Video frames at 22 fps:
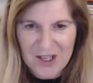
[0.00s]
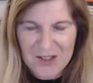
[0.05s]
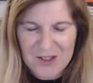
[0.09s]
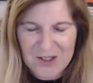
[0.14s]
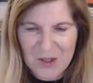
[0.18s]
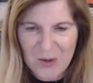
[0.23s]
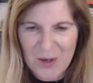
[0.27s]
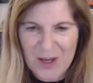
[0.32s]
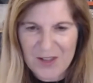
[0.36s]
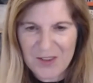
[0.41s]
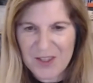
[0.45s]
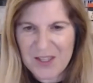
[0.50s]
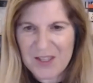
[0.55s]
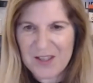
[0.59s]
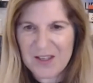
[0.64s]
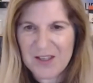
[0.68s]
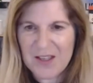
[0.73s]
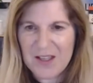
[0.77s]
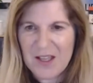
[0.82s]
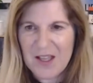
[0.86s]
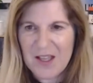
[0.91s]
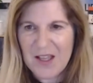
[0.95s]
So I
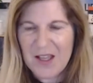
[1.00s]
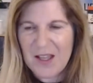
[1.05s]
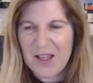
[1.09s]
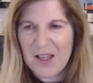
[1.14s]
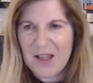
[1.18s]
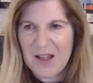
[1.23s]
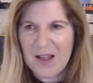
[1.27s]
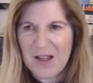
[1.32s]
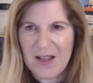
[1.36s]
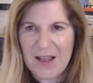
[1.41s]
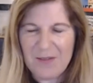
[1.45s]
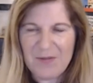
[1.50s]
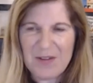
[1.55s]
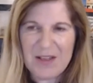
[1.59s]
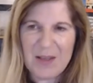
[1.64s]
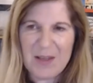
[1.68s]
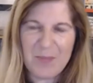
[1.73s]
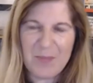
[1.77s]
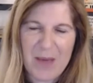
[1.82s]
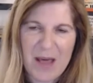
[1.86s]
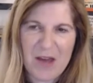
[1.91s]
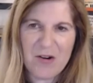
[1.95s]
think
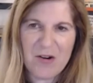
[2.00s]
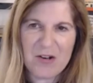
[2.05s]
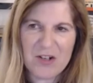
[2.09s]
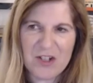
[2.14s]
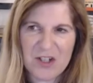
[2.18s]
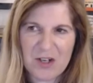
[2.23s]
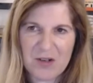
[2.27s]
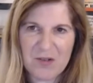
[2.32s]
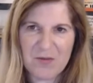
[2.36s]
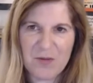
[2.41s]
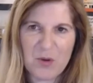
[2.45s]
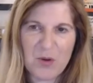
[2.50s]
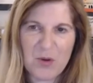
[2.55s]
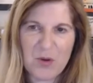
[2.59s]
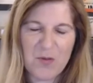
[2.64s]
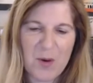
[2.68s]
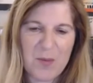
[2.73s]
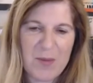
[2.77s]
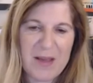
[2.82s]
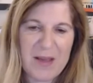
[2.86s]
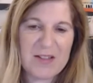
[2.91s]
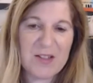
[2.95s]
having a better shared view of
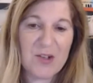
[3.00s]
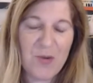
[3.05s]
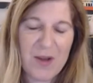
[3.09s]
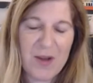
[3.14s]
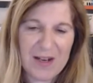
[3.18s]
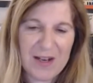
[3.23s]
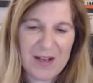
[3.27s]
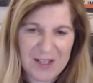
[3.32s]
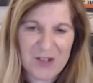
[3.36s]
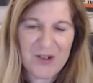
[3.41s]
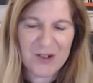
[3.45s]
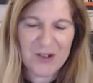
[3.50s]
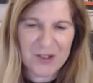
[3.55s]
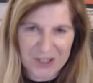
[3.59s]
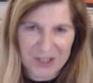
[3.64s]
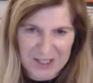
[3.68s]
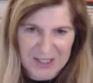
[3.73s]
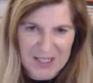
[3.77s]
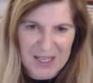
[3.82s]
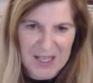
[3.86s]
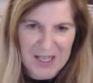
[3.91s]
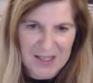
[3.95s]
what makes a great leader
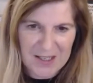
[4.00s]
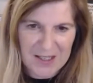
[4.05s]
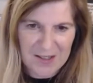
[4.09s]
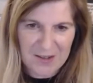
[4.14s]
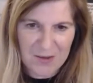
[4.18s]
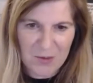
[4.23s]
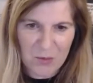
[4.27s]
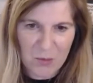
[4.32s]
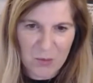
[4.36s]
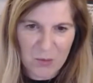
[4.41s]
today